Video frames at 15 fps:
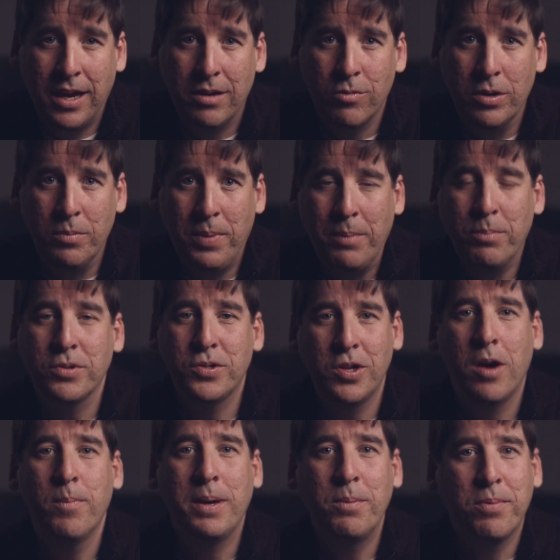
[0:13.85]
that when people
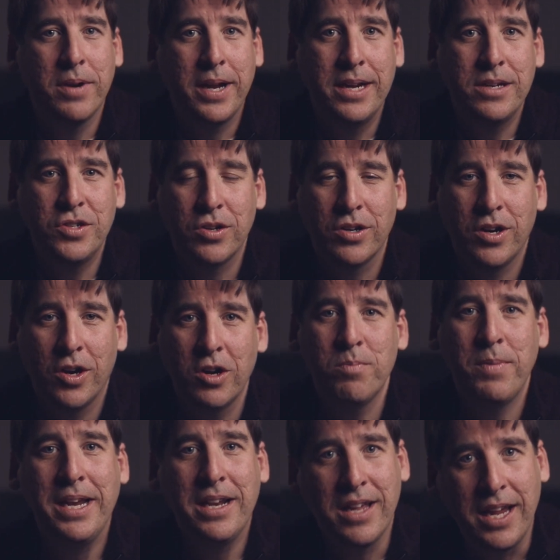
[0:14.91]
saw me preach or
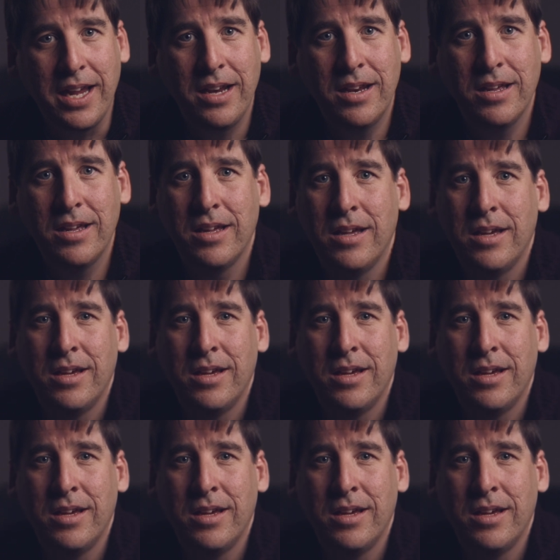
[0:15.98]
heard me lead,